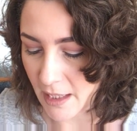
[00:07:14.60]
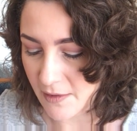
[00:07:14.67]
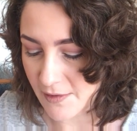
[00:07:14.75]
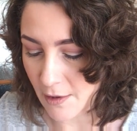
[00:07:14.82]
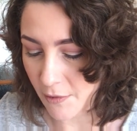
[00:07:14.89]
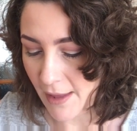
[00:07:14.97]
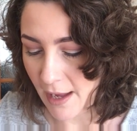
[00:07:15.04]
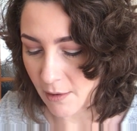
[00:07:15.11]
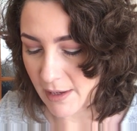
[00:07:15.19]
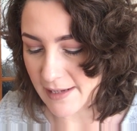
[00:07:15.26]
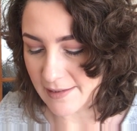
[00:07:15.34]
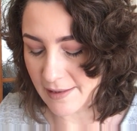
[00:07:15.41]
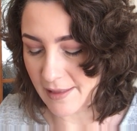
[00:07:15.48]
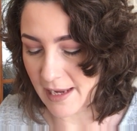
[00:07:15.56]
So that
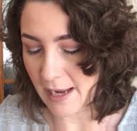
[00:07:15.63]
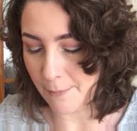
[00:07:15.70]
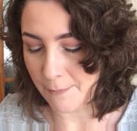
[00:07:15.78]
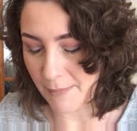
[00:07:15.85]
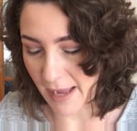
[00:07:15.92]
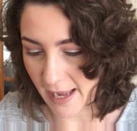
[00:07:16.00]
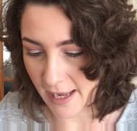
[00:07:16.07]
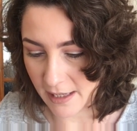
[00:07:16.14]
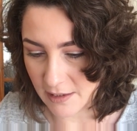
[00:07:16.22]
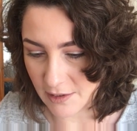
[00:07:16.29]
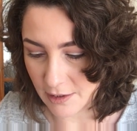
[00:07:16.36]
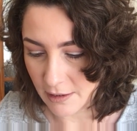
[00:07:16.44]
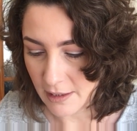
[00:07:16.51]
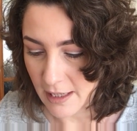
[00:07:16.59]
is the matte.